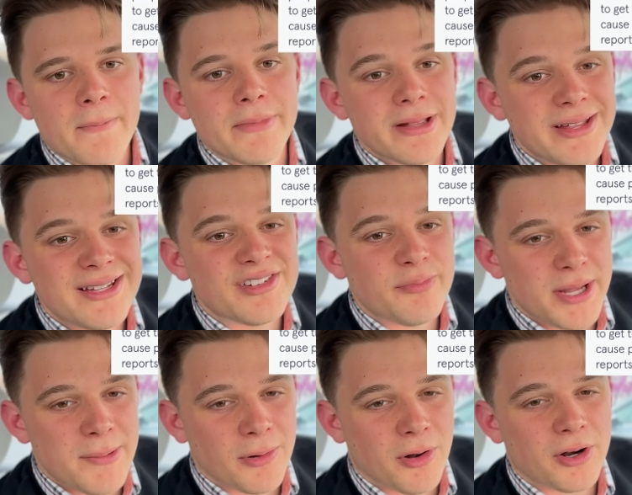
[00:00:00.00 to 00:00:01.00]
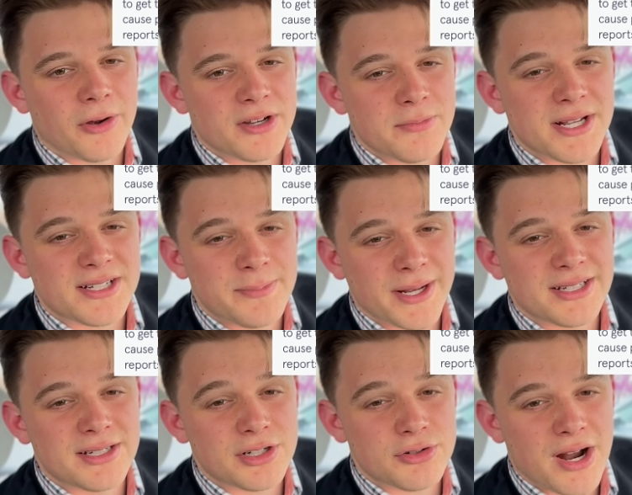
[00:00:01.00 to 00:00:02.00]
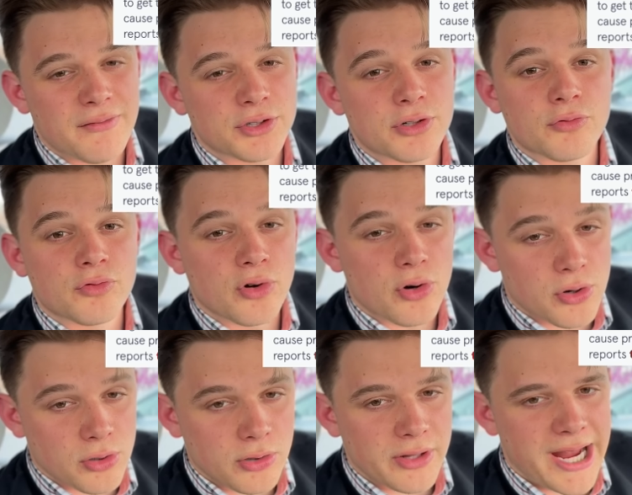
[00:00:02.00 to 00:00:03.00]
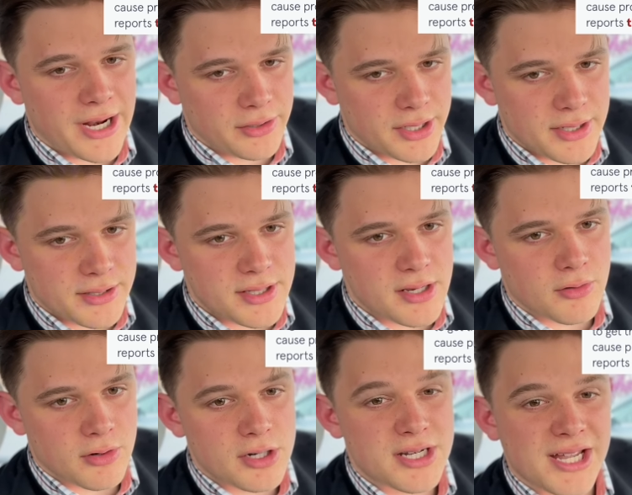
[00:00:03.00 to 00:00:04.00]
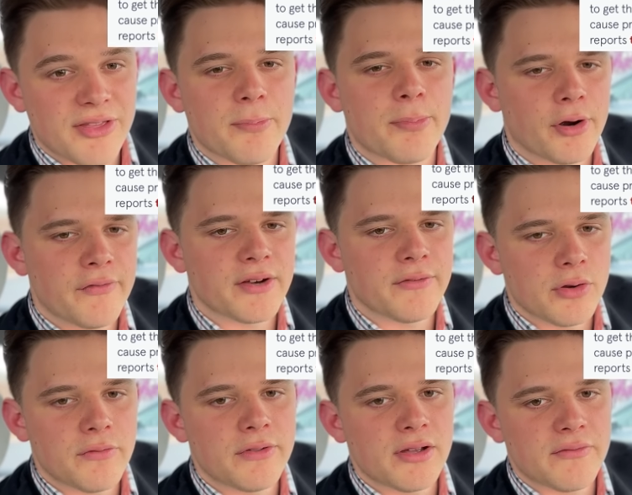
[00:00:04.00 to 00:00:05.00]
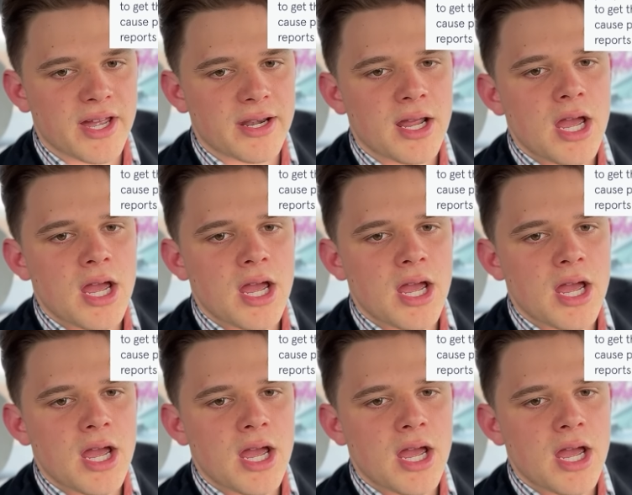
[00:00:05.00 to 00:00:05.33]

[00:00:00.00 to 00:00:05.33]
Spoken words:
Millions of people are going to be expected to travel to rural areas in order to get the perfect view of the event,